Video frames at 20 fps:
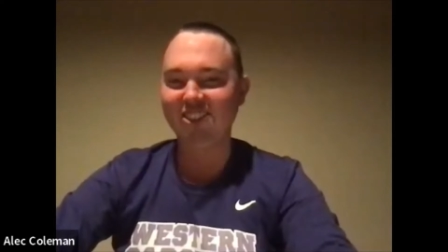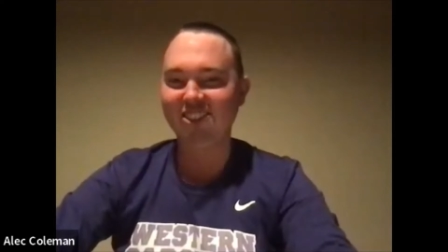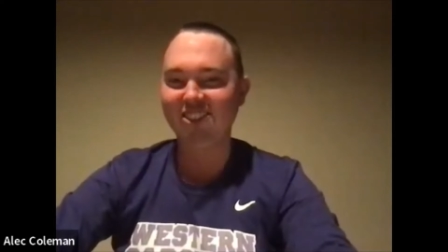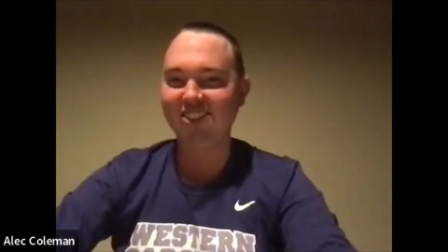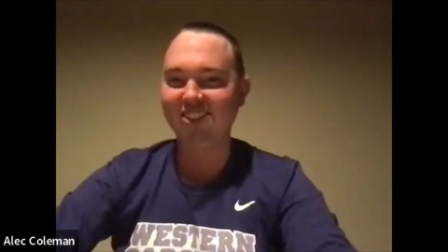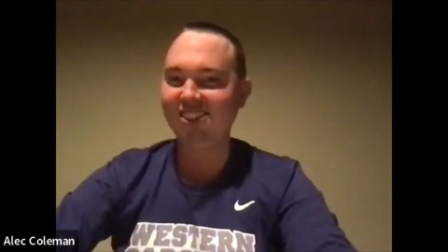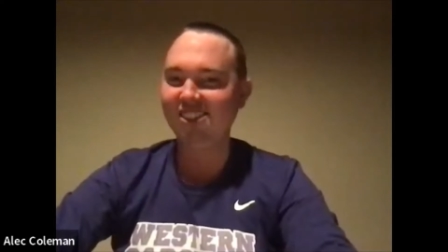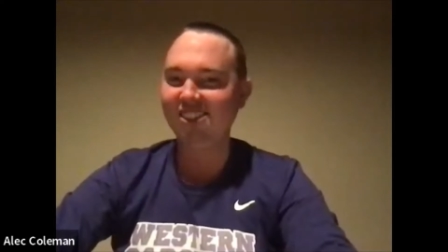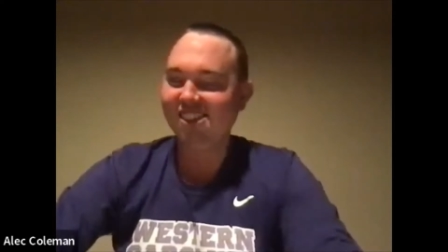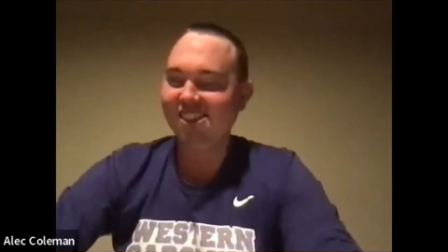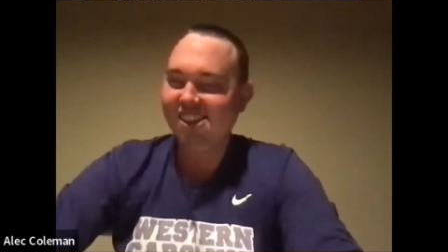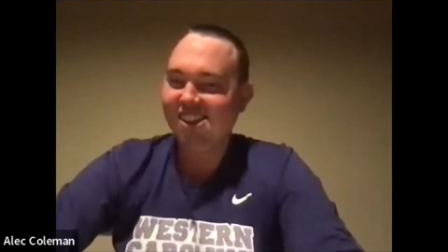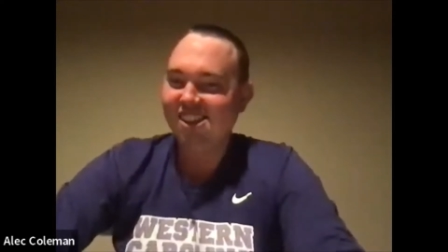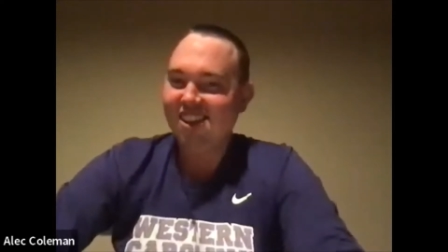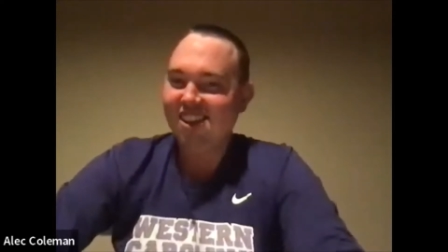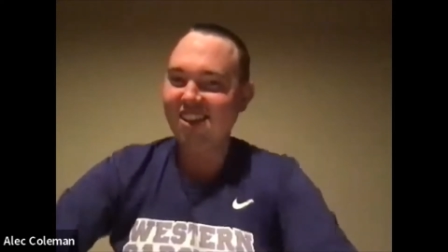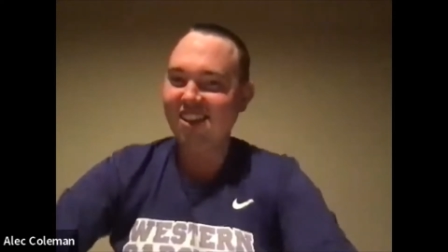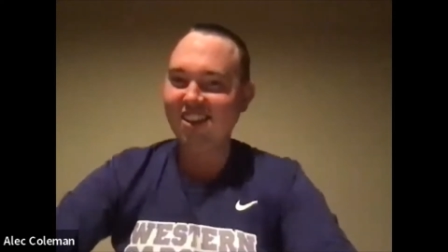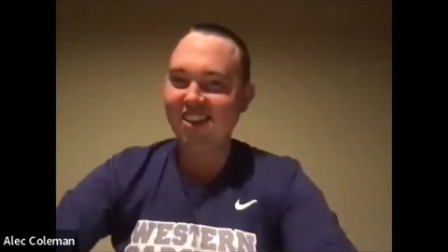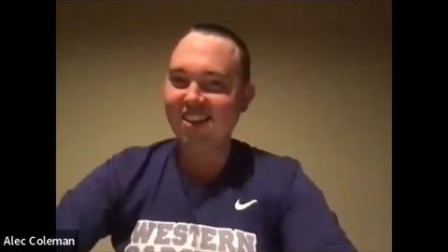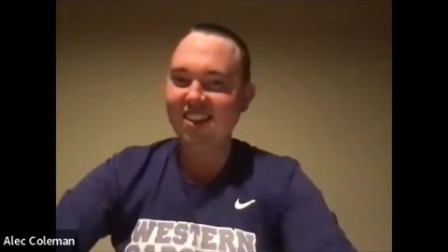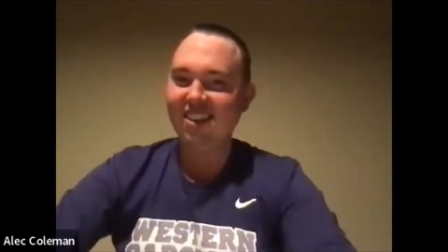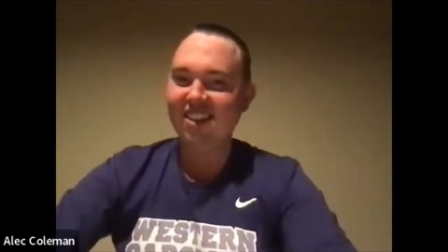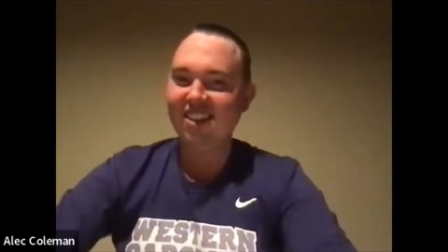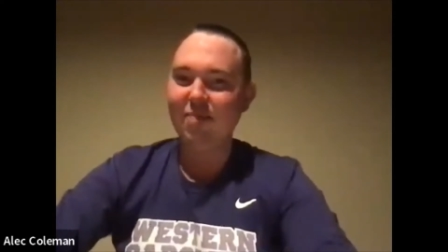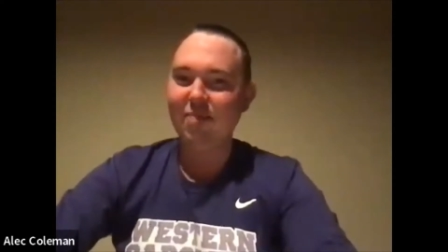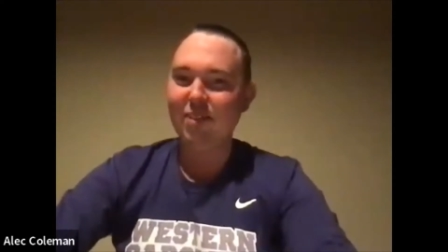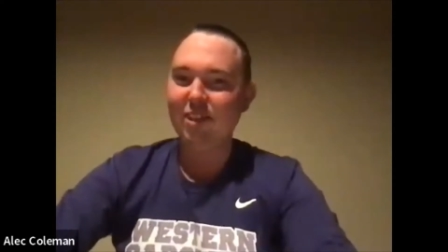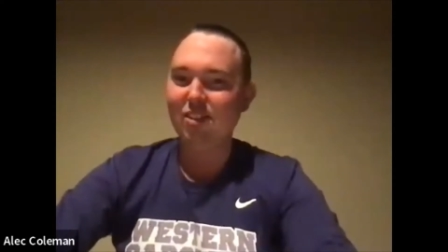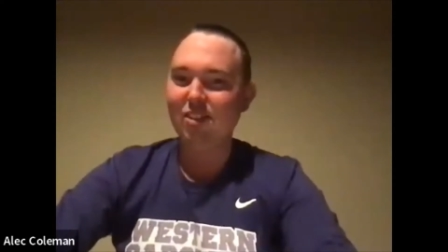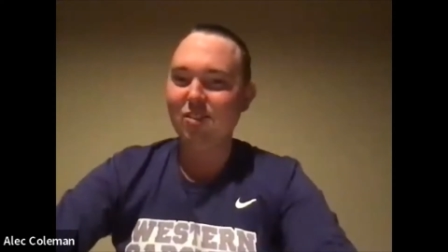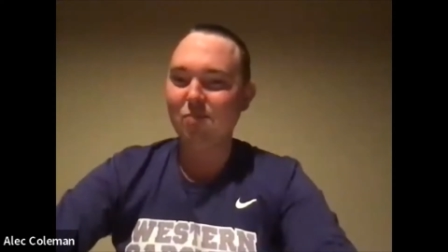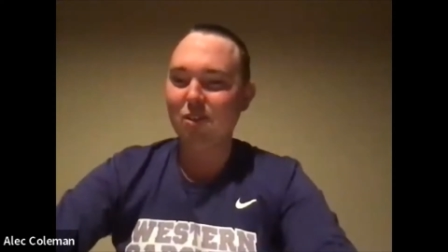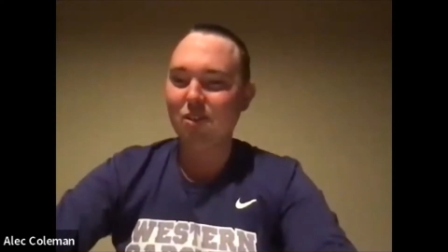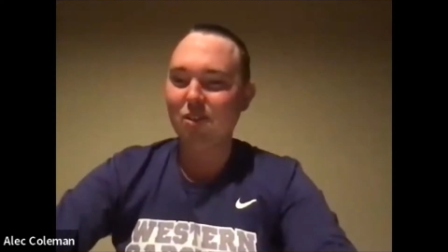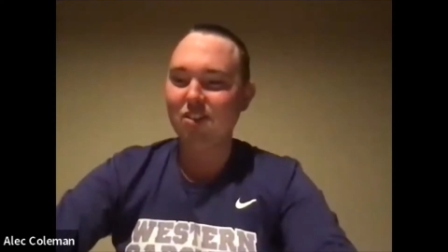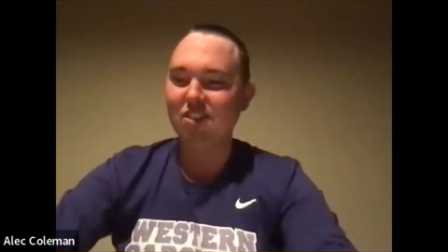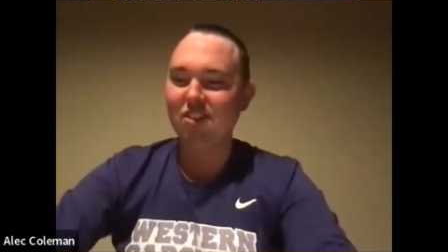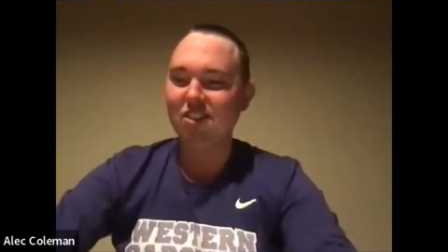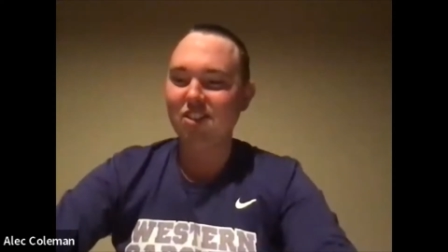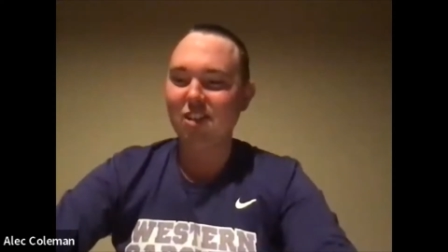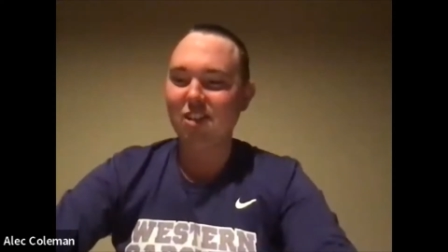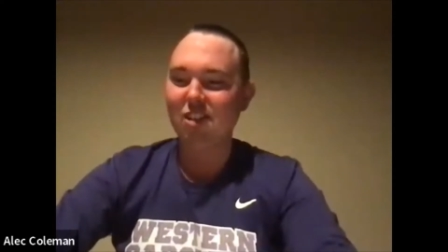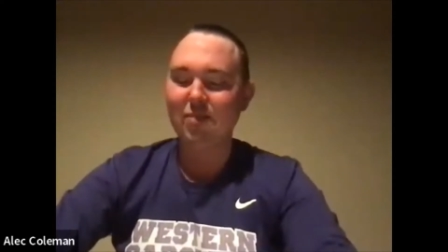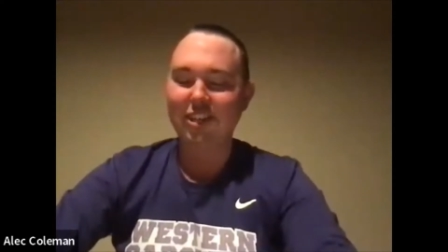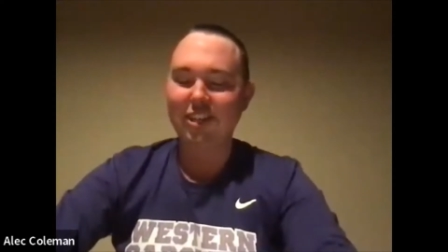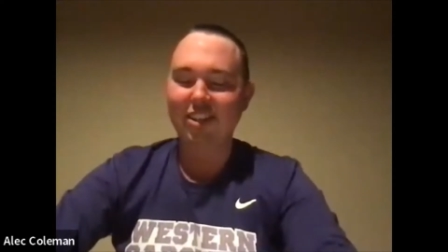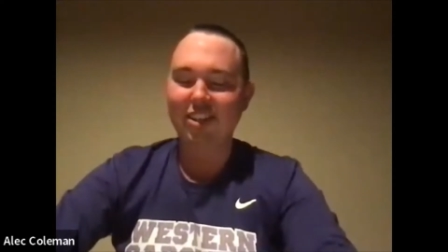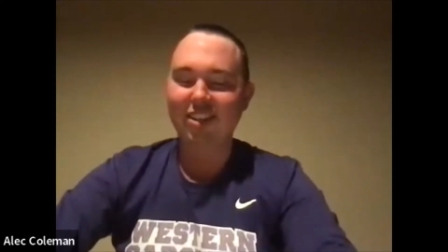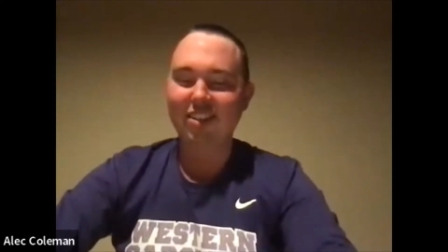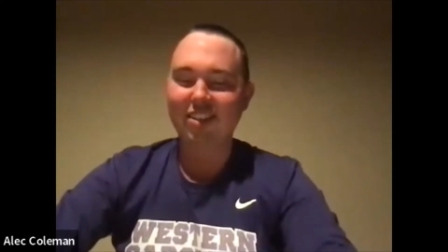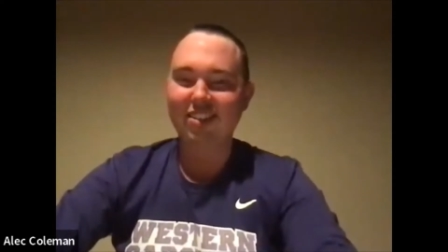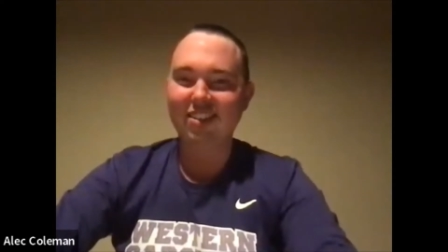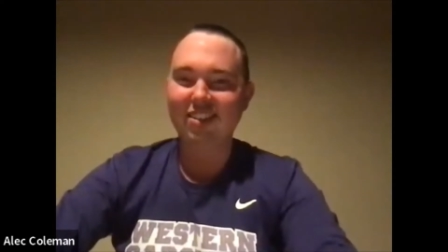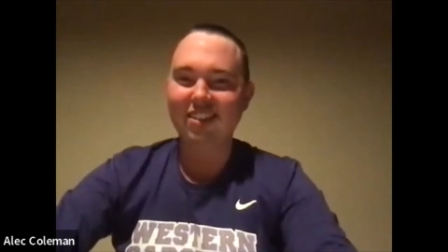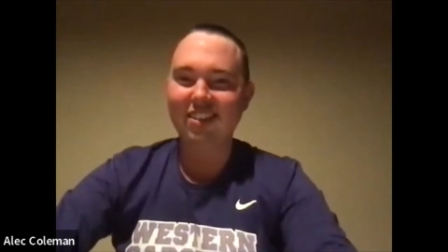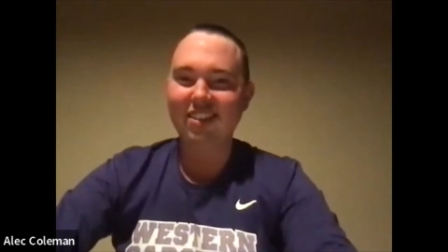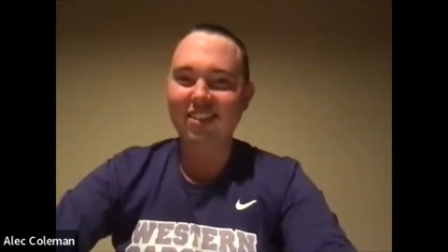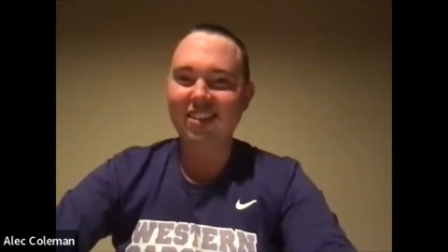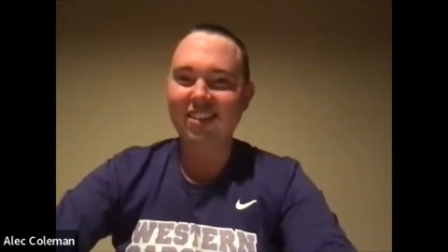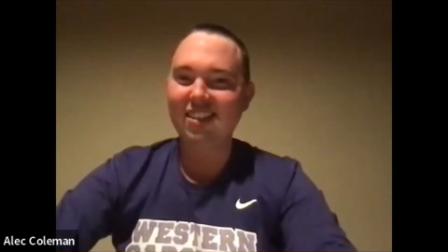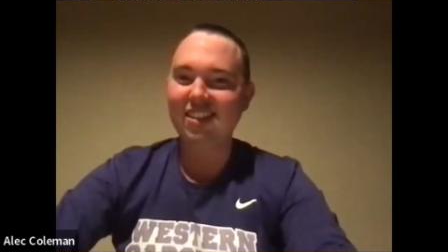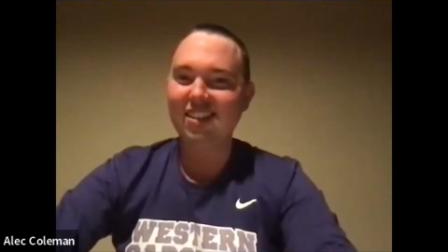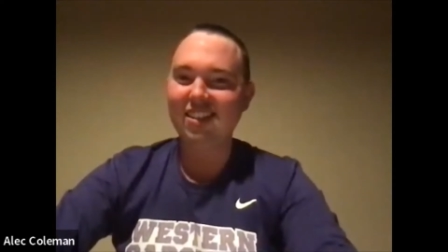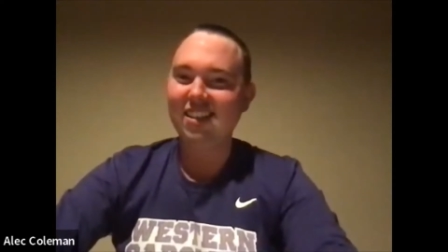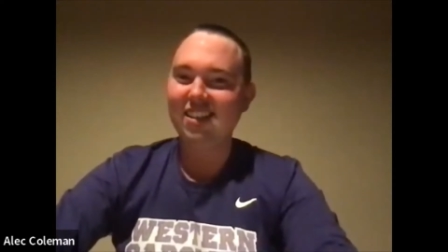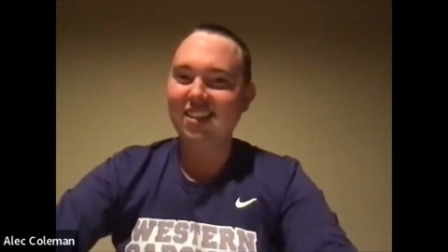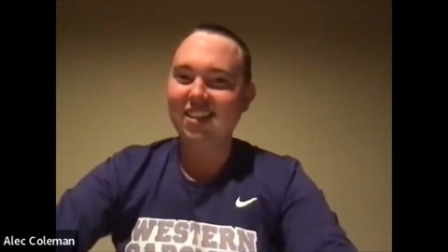well, I mean, it's part of the job, I guess.